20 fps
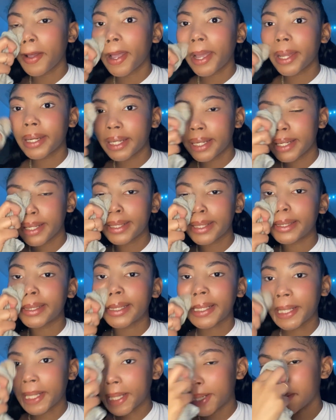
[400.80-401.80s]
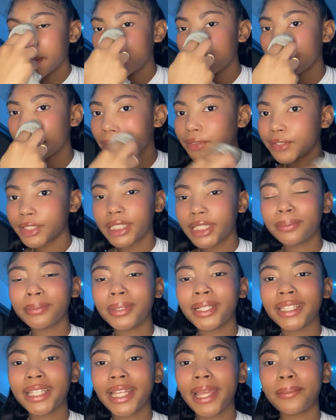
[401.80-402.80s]
I didn't get it on my 14th
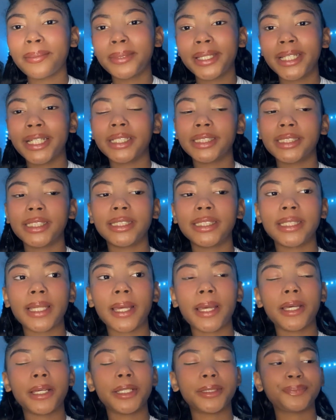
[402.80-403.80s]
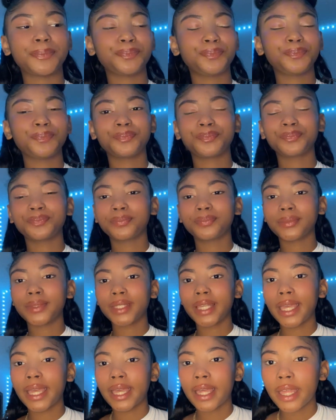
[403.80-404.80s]
birthday because um,
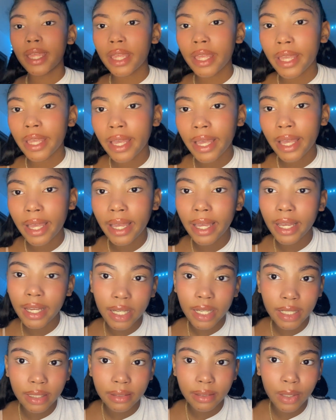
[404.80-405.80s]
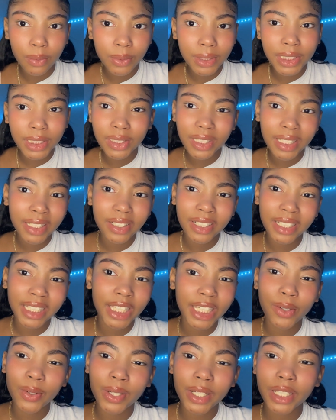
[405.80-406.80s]
uh, I wasn't
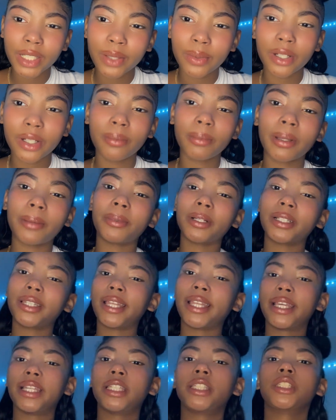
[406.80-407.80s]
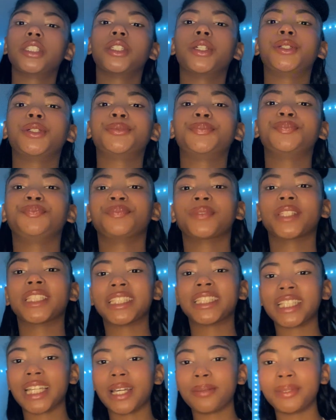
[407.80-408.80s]
literally going anywhere on my birthday. So
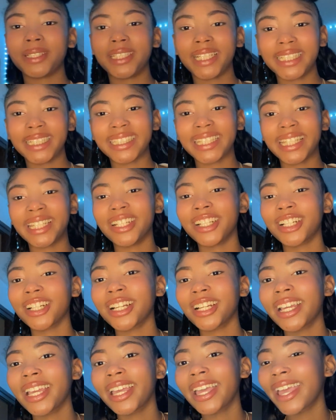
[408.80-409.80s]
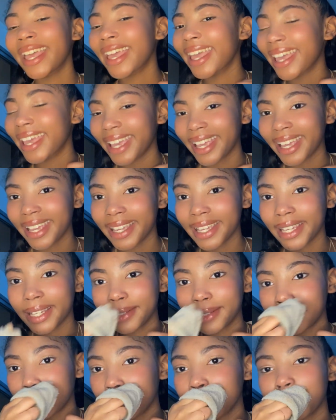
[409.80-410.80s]
it's a couple of days later
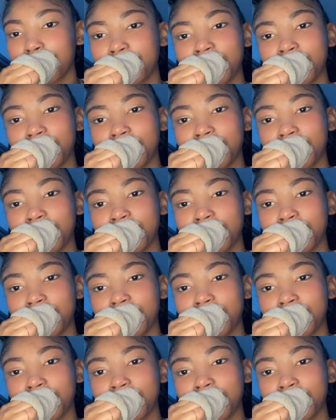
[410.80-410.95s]
and